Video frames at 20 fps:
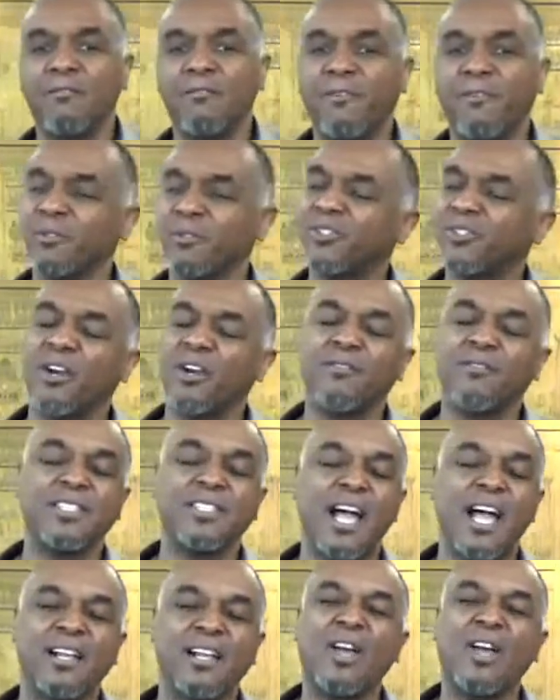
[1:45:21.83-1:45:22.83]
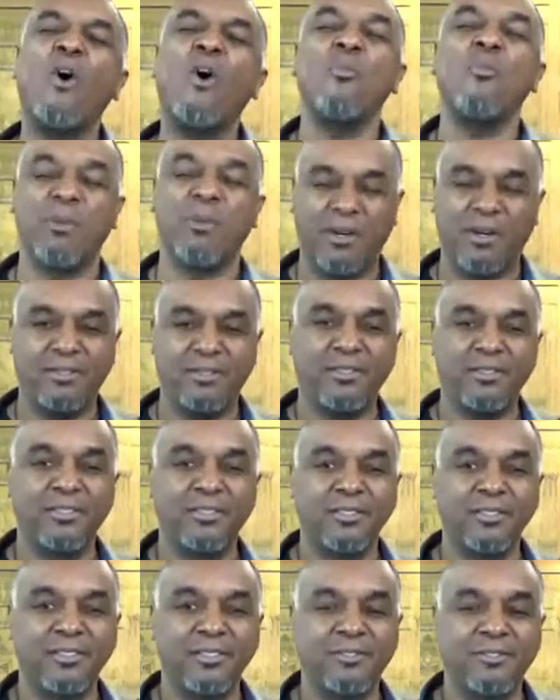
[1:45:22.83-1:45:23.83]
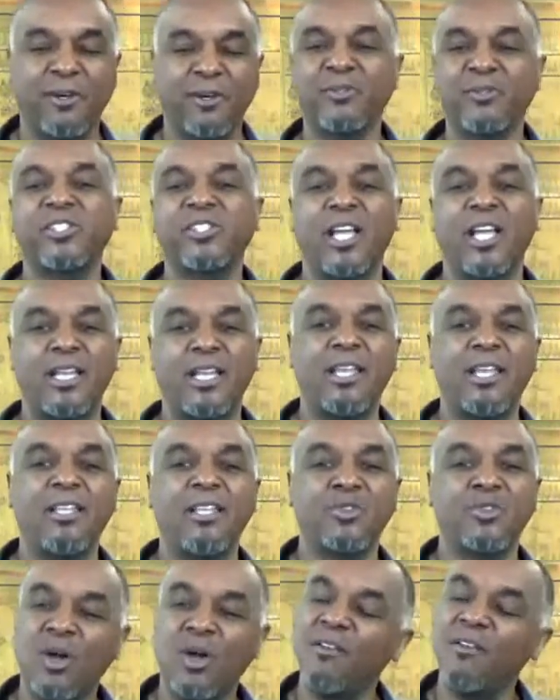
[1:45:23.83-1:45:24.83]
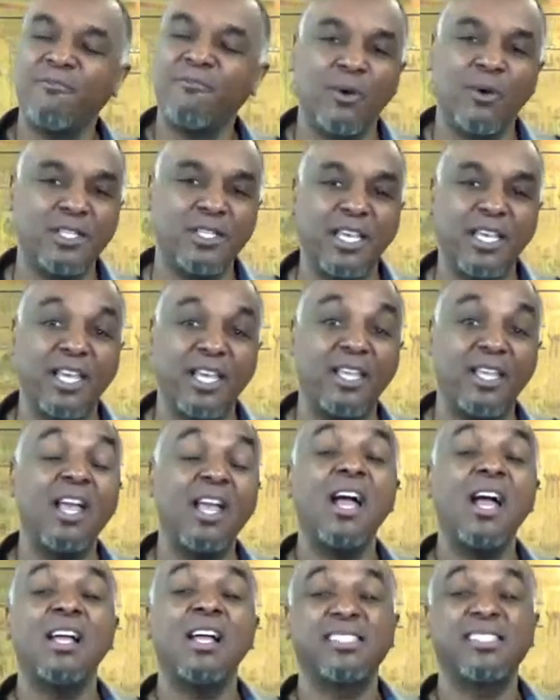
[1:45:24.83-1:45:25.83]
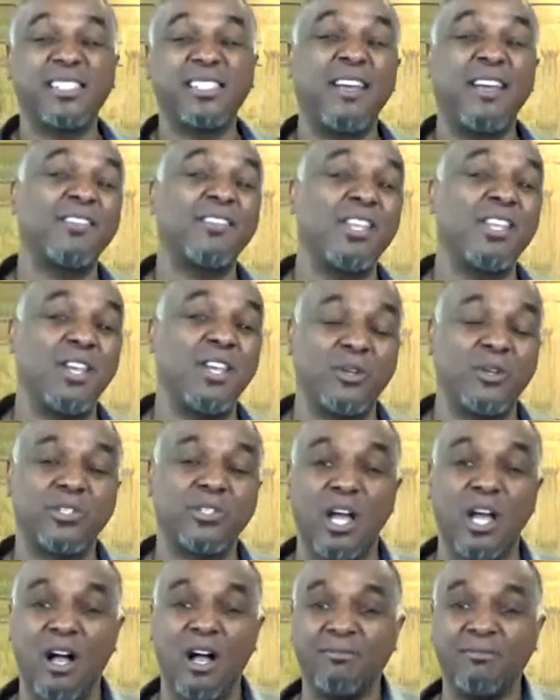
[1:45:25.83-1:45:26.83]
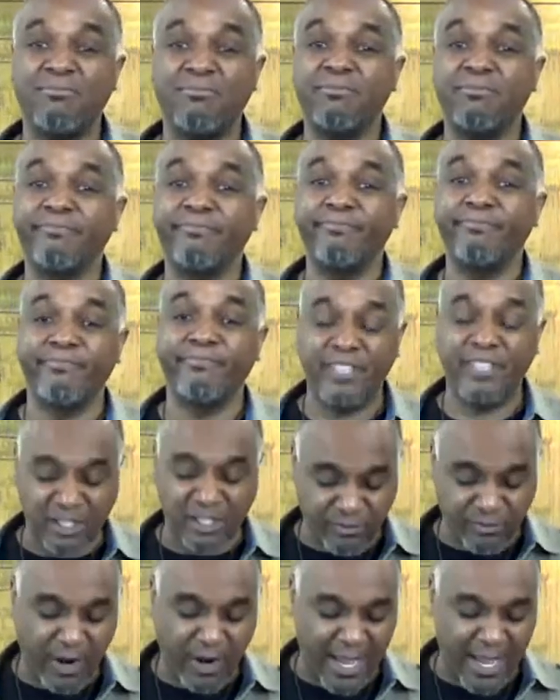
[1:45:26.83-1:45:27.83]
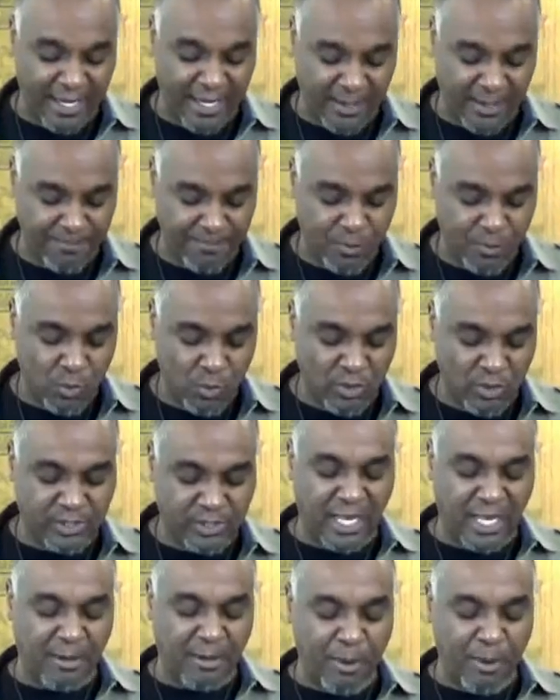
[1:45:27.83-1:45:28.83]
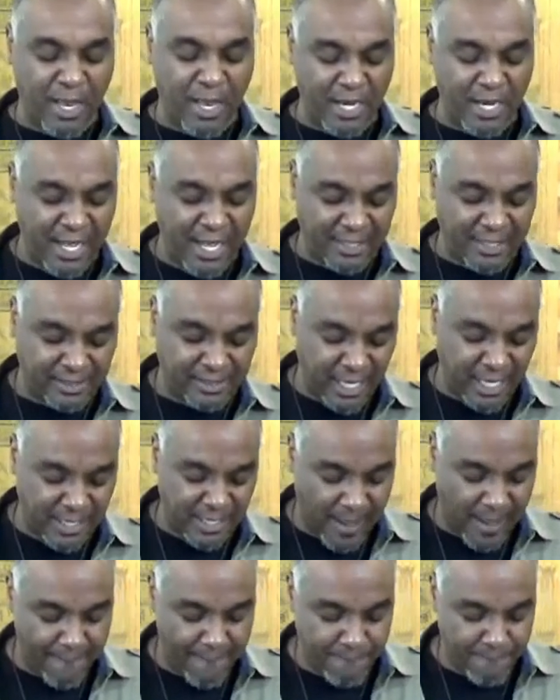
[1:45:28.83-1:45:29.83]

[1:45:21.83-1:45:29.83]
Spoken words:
First service, October. First Sunday, 2014. 7 years, y'all. This Friday. We'll celebrate it next Sunday.